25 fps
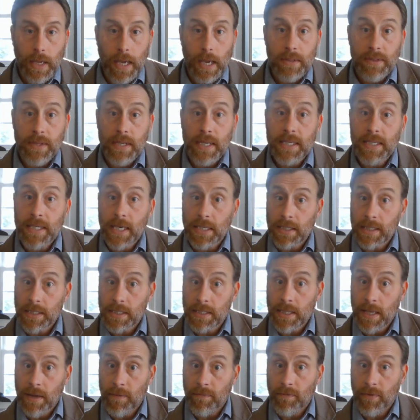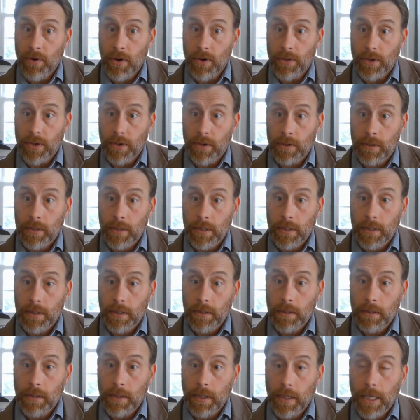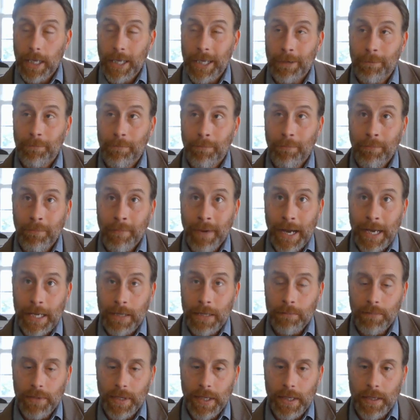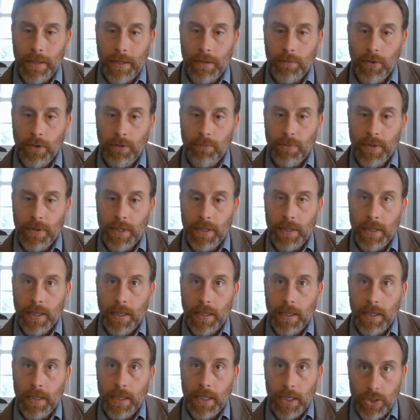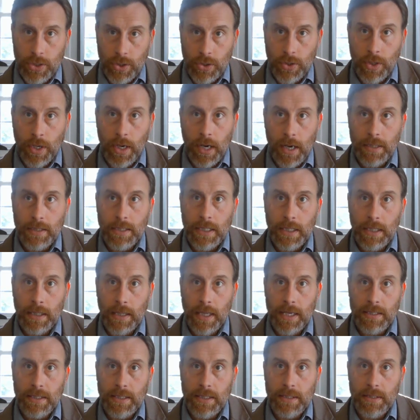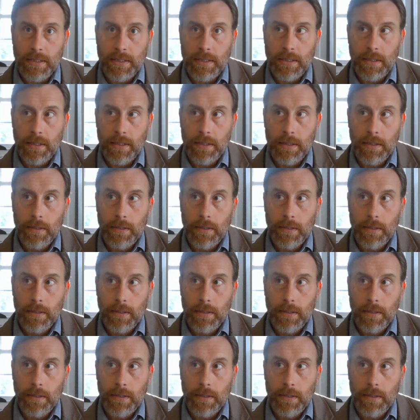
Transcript: And then he takes it a step further. It might be we've been issued a hunting license